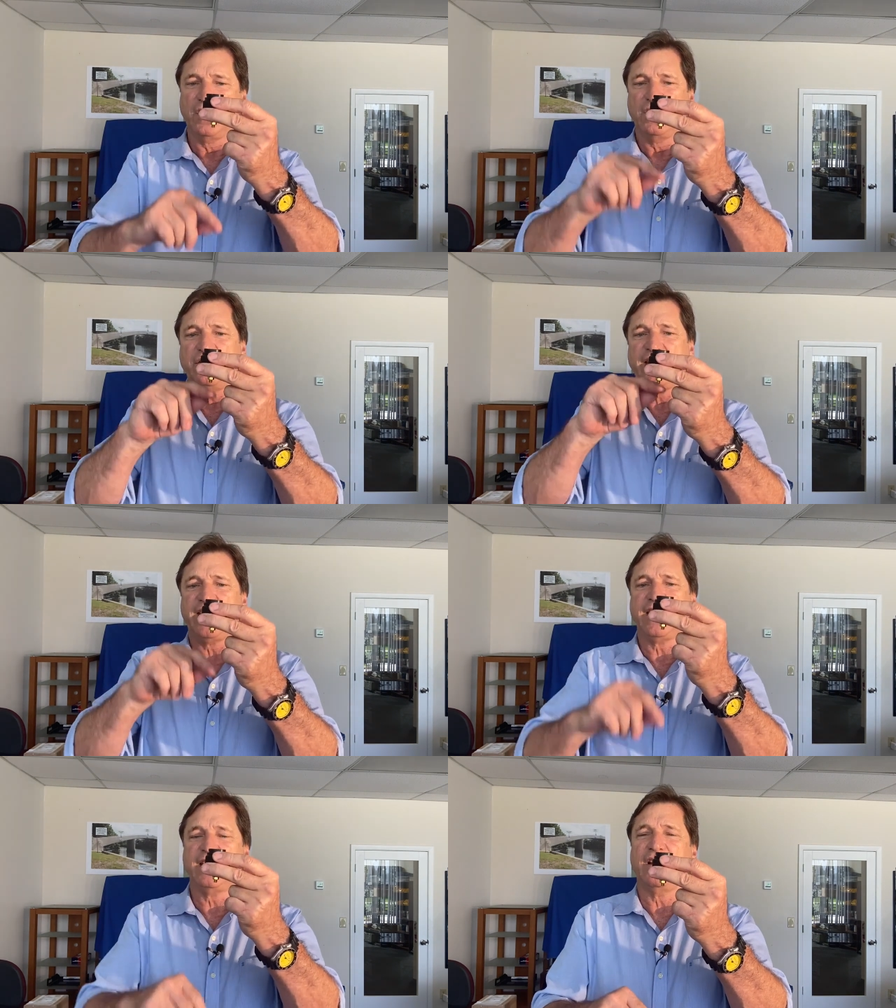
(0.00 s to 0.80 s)

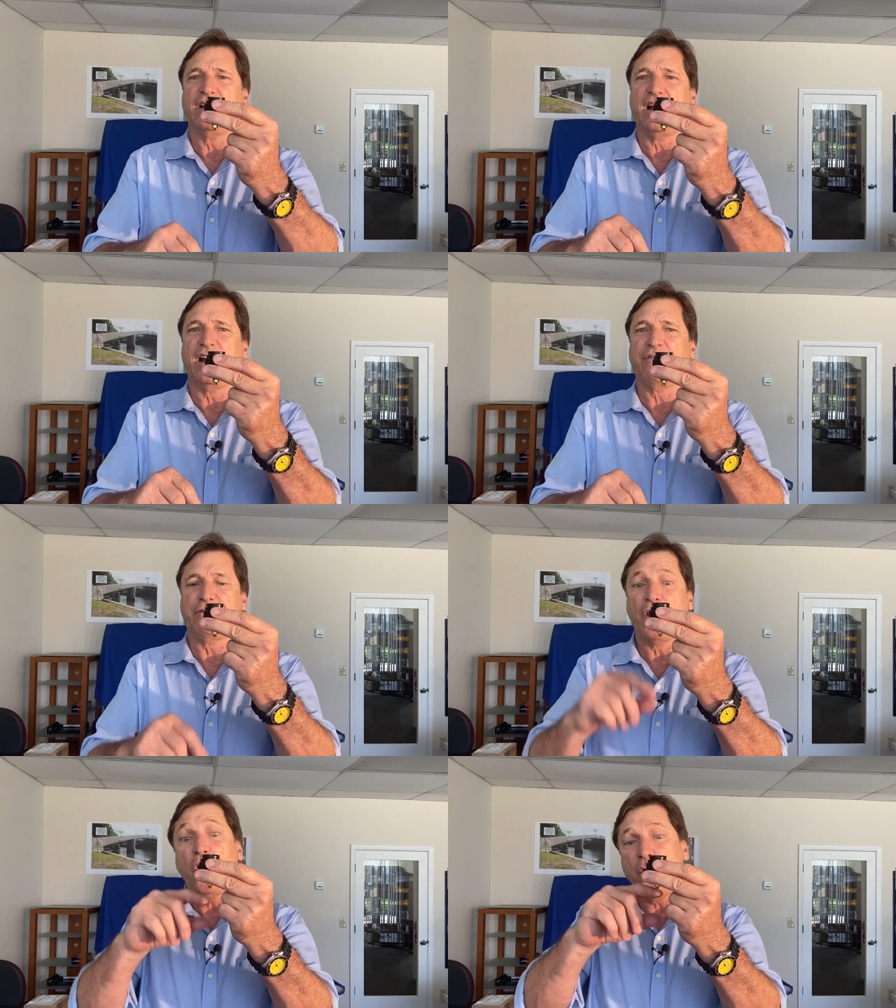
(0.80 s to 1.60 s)
the
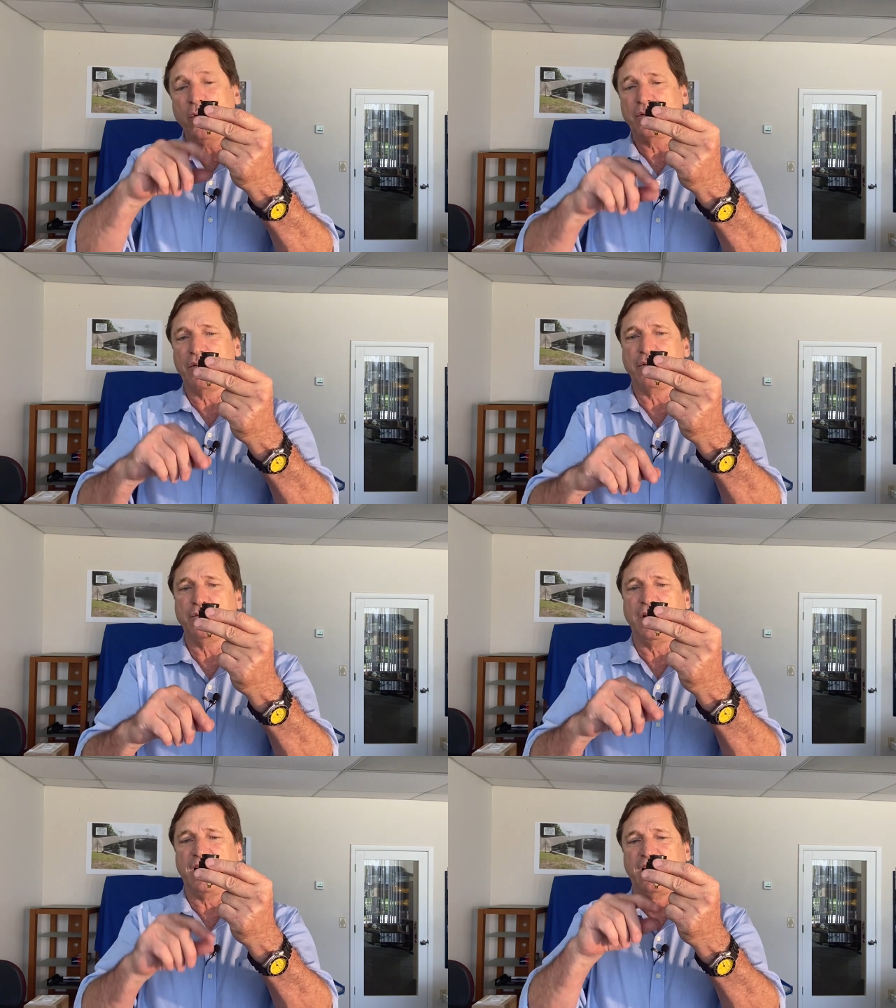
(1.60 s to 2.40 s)
flow
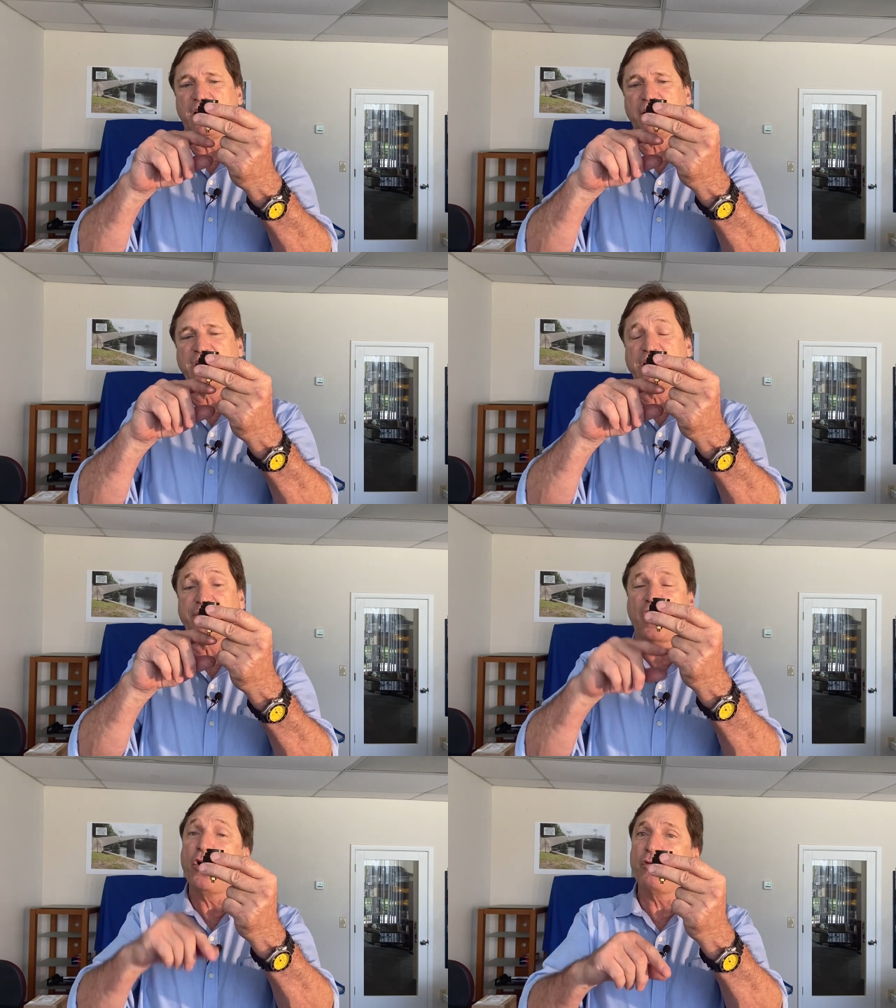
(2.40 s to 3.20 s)

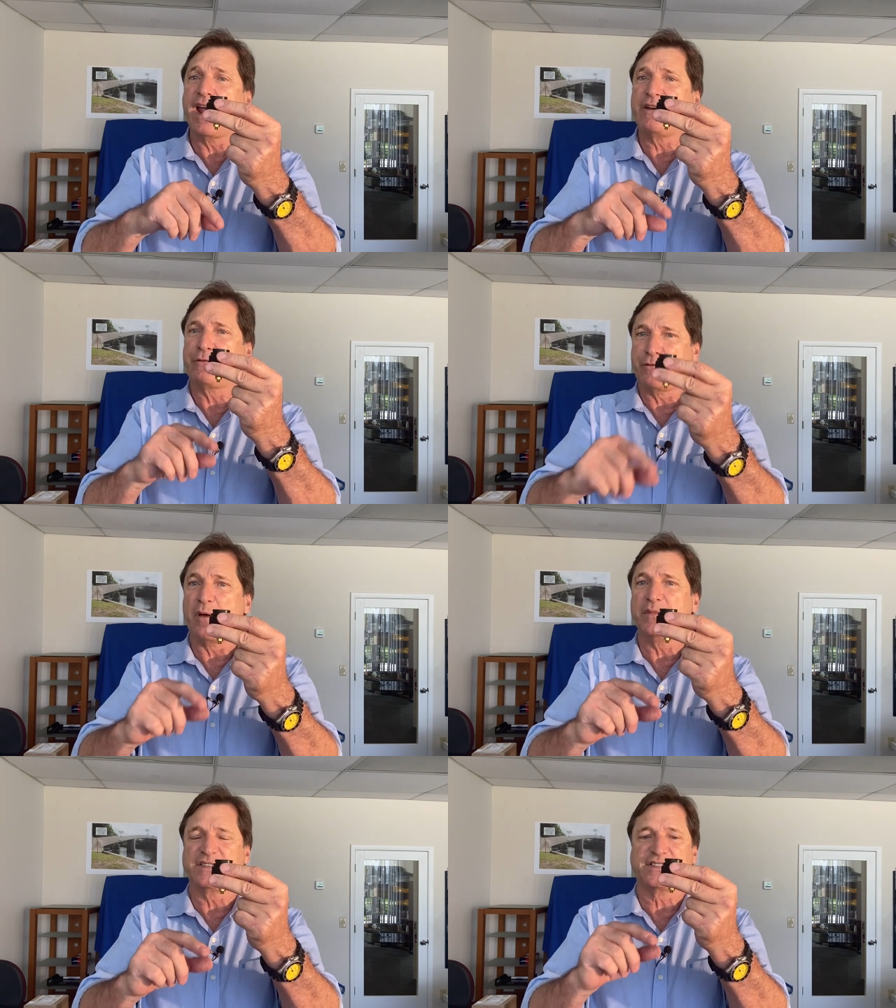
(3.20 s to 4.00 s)
rate
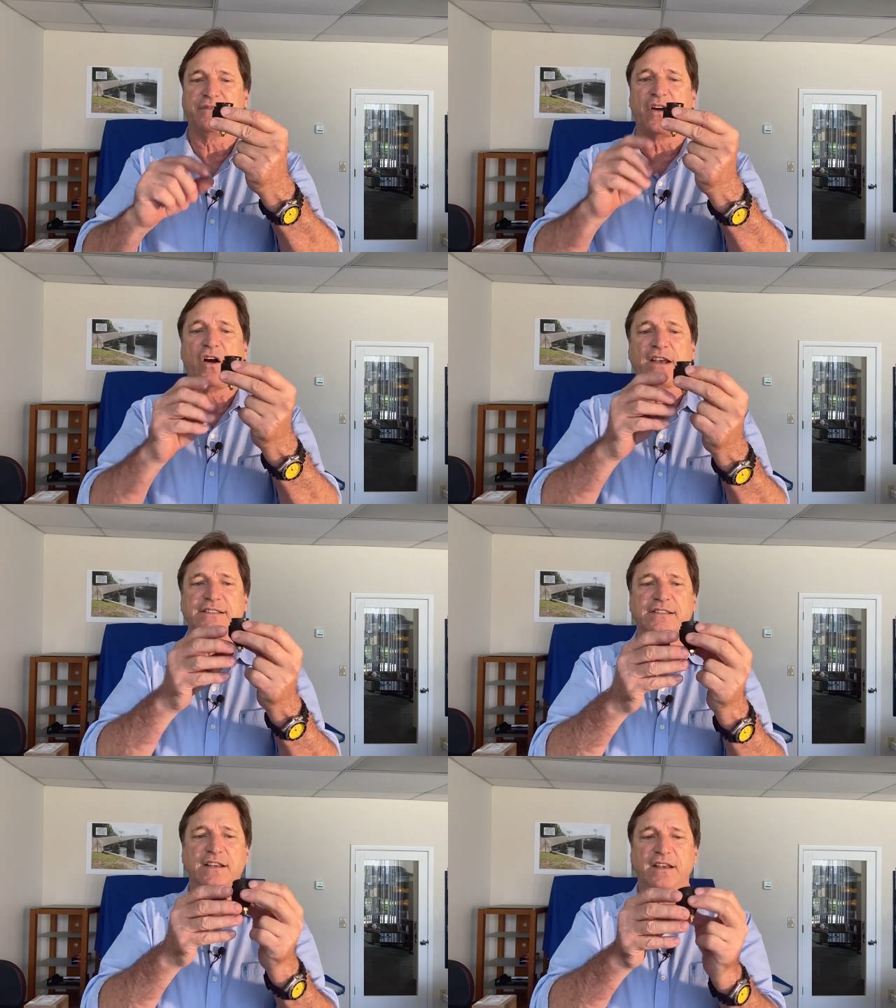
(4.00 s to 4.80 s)
from this
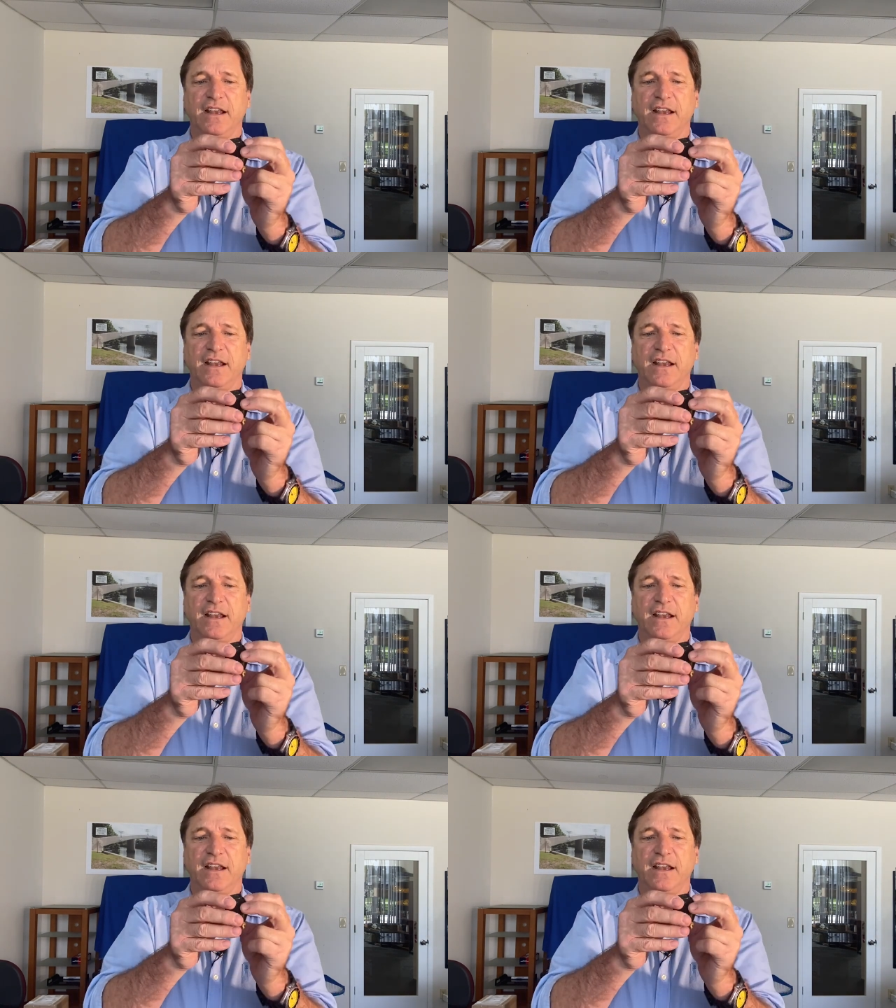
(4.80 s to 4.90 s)
device,